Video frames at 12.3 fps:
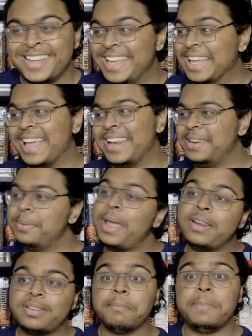It, and it
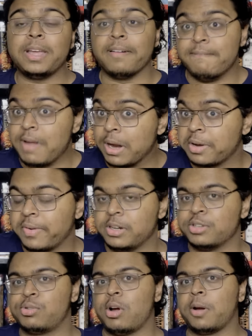ends up being a very, very
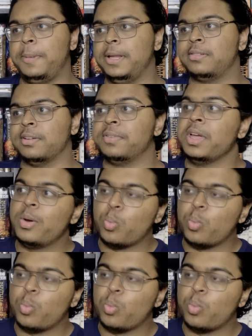strong piece of